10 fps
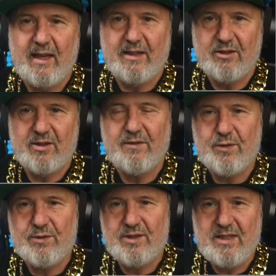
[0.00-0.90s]
And
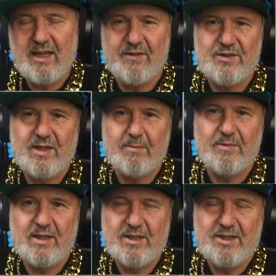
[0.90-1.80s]
if you did have
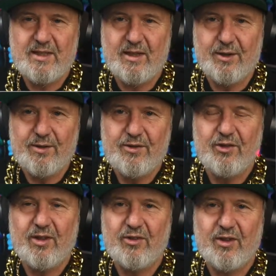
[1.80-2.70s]
some DC
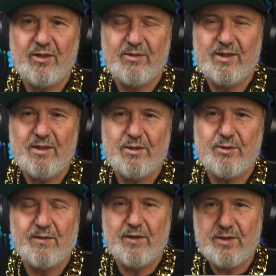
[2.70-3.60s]
loads, say you're
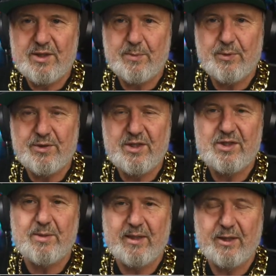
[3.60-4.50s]
doing a very small
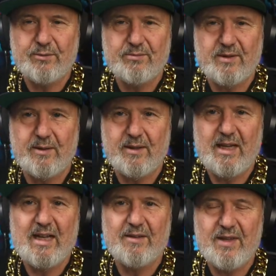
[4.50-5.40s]
system like an
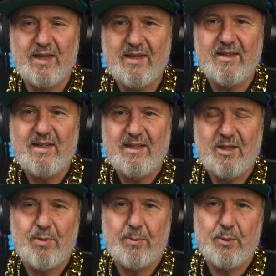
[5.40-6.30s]
RV,
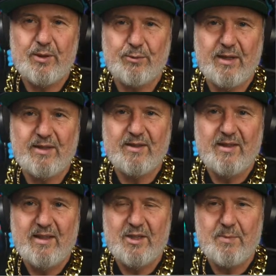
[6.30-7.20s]
you probably want to run
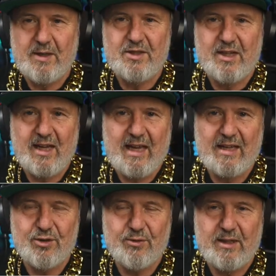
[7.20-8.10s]
as much as you
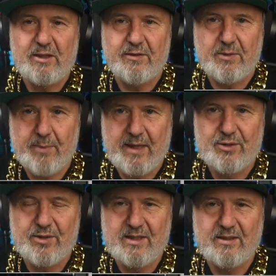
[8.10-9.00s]
can directly off the
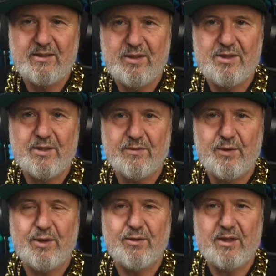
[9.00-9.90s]
battery and use the
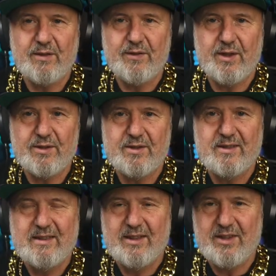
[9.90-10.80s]
inverter only for those
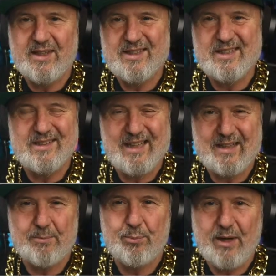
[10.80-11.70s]
things that
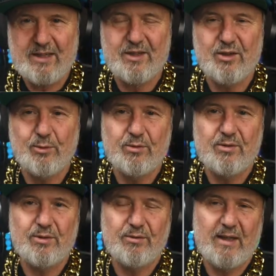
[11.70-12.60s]
aren't practical
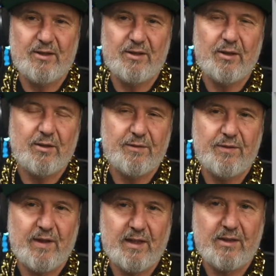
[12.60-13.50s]
to run
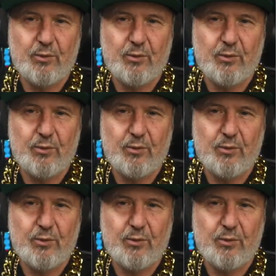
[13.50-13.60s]
off